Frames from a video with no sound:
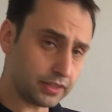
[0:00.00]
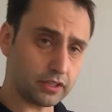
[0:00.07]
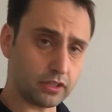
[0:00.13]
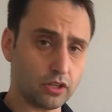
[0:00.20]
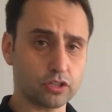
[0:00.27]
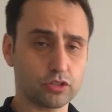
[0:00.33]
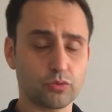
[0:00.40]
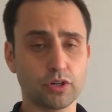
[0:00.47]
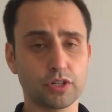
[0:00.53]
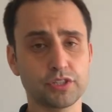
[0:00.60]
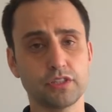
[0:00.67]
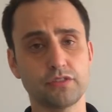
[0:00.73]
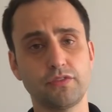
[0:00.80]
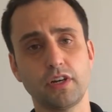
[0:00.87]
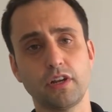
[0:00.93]
that Laundroworks
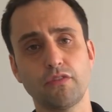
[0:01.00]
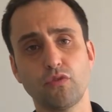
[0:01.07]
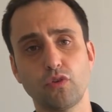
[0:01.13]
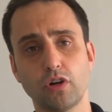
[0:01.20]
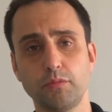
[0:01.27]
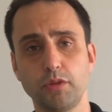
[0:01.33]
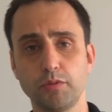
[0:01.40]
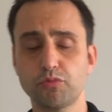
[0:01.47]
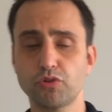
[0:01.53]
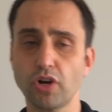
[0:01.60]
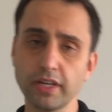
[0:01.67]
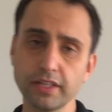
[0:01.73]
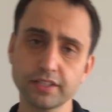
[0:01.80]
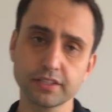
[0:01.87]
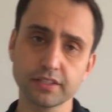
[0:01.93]
is very affordably
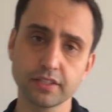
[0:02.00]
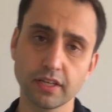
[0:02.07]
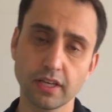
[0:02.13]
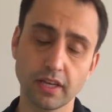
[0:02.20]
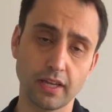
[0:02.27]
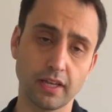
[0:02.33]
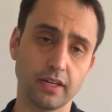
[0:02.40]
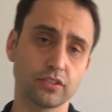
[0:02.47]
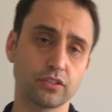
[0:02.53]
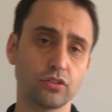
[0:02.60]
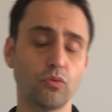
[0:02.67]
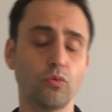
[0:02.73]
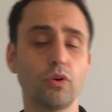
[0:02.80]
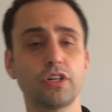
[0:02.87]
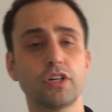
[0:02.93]
priced, and it's
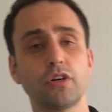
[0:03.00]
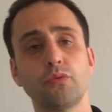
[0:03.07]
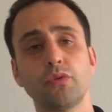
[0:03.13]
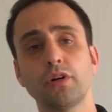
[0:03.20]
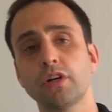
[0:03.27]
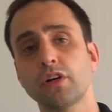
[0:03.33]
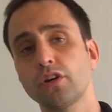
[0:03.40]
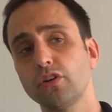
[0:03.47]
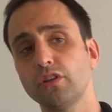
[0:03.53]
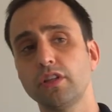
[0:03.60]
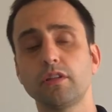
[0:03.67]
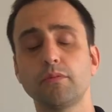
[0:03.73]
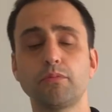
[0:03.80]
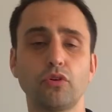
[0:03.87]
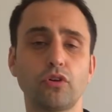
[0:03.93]
no wonder we're currently
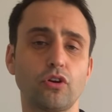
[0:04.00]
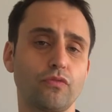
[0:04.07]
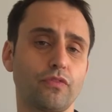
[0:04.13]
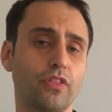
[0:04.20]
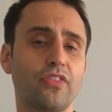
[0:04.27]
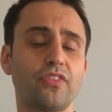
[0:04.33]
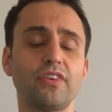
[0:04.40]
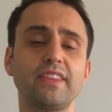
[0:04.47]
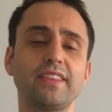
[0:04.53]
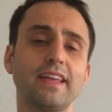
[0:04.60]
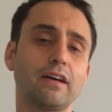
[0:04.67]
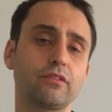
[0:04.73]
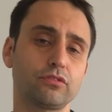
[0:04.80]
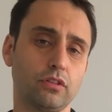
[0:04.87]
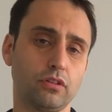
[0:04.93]
deployed at over
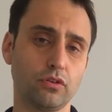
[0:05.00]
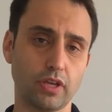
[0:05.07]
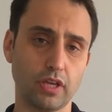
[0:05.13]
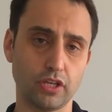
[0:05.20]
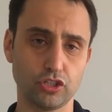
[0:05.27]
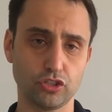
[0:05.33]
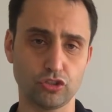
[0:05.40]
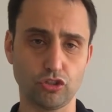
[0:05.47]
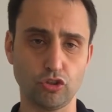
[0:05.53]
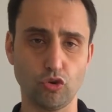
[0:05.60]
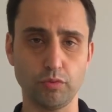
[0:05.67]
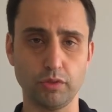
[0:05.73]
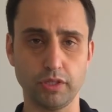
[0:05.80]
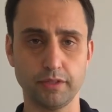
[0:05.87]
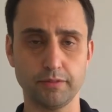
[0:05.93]
3,000 locations
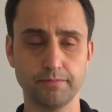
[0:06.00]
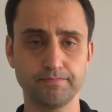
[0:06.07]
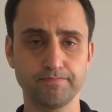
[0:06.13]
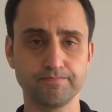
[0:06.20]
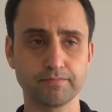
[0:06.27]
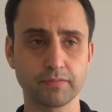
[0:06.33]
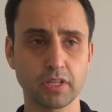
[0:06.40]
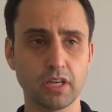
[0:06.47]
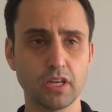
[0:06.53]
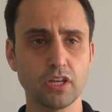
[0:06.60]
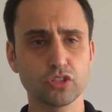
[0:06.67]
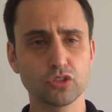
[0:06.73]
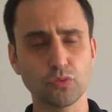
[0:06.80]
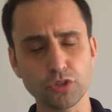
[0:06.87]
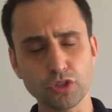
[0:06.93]
globally.
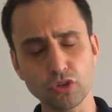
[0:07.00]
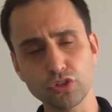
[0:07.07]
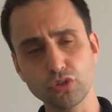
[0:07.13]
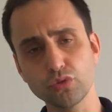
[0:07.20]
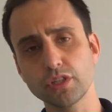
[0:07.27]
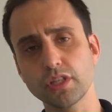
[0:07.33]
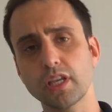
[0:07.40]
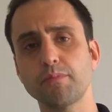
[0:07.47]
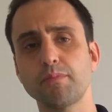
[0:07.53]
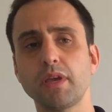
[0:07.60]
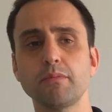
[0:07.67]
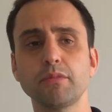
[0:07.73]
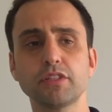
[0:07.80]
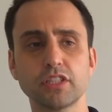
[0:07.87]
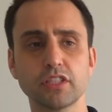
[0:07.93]
So when you're choosing a
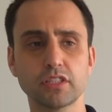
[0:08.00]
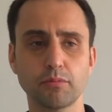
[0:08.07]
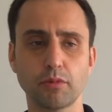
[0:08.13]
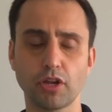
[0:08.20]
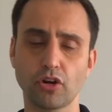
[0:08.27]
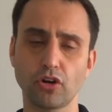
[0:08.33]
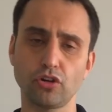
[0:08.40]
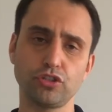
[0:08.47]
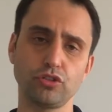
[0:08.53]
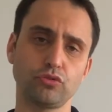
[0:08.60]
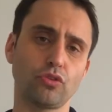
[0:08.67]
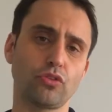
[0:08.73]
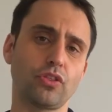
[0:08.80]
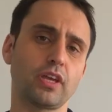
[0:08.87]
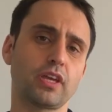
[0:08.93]
payment system, I encourage you
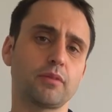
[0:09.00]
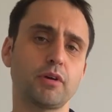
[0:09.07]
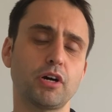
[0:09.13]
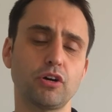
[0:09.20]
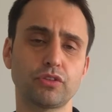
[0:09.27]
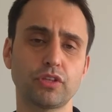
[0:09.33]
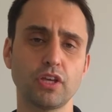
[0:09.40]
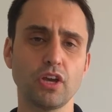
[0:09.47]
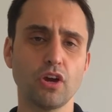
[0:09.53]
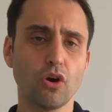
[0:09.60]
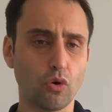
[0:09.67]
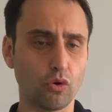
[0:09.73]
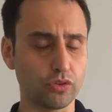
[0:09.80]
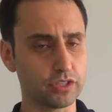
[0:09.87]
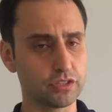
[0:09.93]
to think about
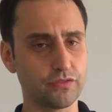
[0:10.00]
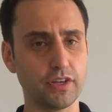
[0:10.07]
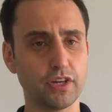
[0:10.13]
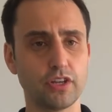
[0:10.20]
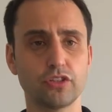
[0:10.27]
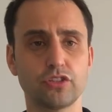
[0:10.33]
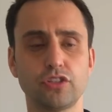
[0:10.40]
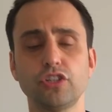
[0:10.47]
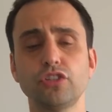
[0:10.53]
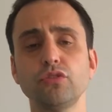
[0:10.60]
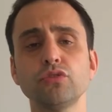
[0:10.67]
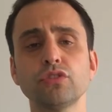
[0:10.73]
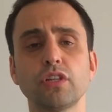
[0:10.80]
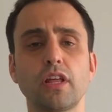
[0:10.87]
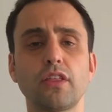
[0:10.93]
all these various
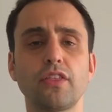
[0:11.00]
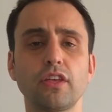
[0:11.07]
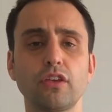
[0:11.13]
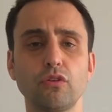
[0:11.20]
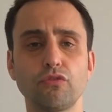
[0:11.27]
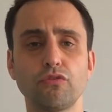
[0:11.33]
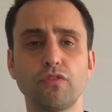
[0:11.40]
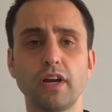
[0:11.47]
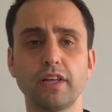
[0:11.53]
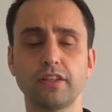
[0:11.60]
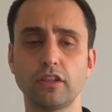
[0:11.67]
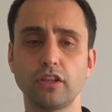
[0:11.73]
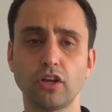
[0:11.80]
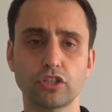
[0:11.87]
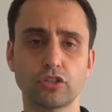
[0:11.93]
issues, and I think you'll find that
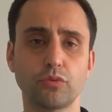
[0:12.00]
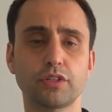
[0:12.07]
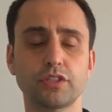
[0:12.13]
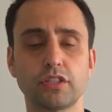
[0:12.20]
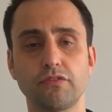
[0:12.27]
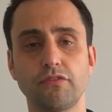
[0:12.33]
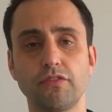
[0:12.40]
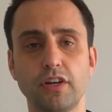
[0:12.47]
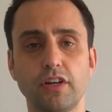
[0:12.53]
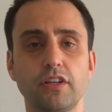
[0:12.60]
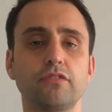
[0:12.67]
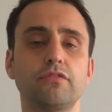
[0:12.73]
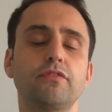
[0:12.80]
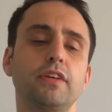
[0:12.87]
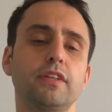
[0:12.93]
Laundroworks is a very
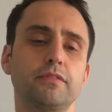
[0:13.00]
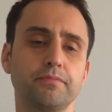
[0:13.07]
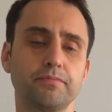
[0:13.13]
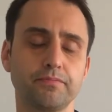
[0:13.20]
good fit.